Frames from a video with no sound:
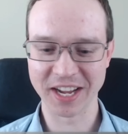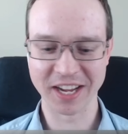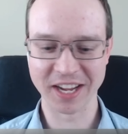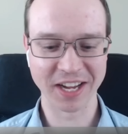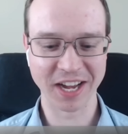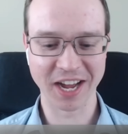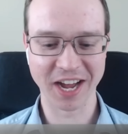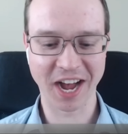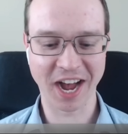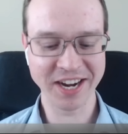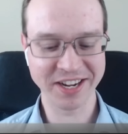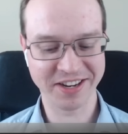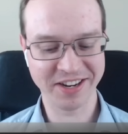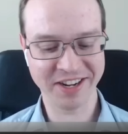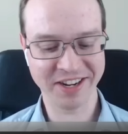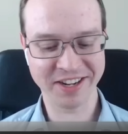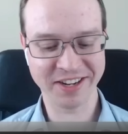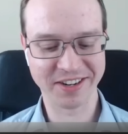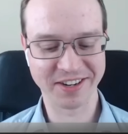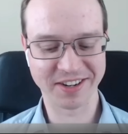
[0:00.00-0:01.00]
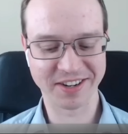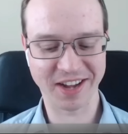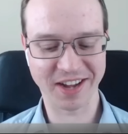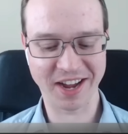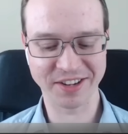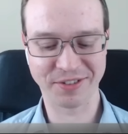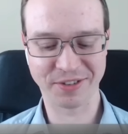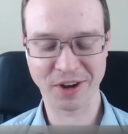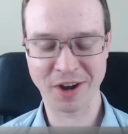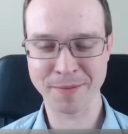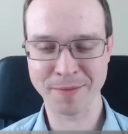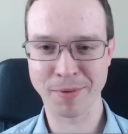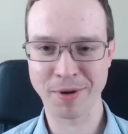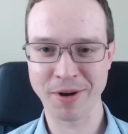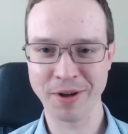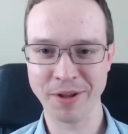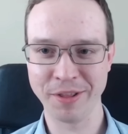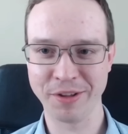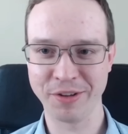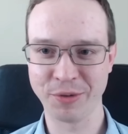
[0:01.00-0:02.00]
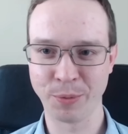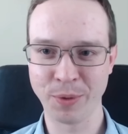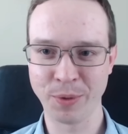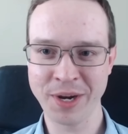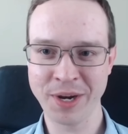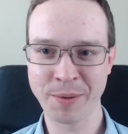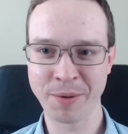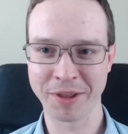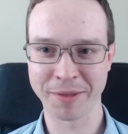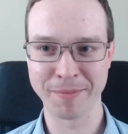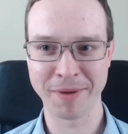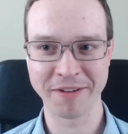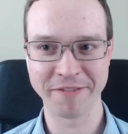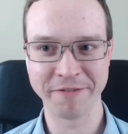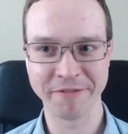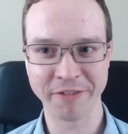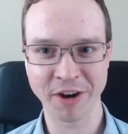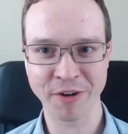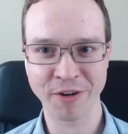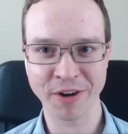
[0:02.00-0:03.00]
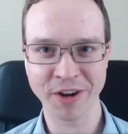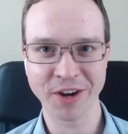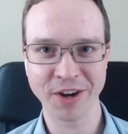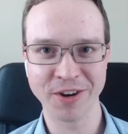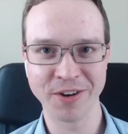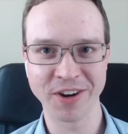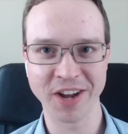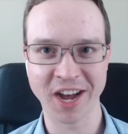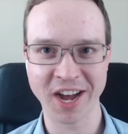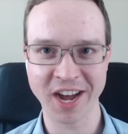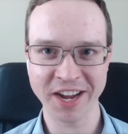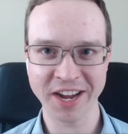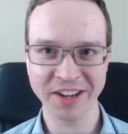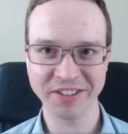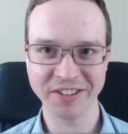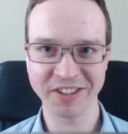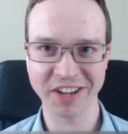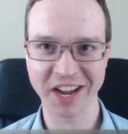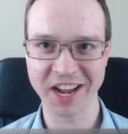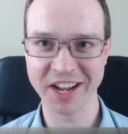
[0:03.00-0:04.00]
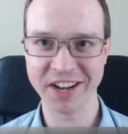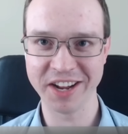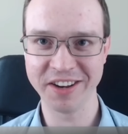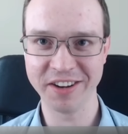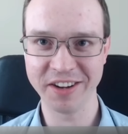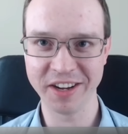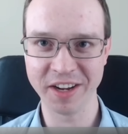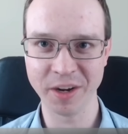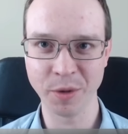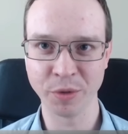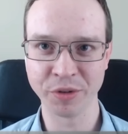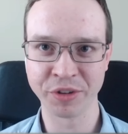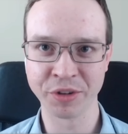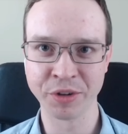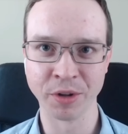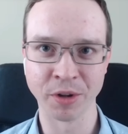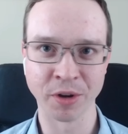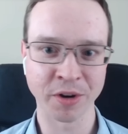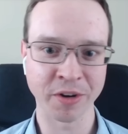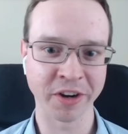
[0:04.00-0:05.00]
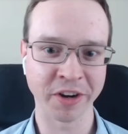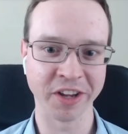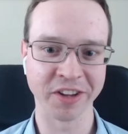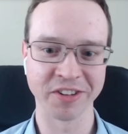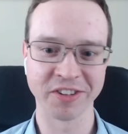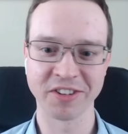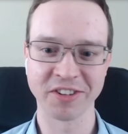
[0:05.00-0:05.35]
I did. I saw Paul this week with my very own eyes, and it was glorious.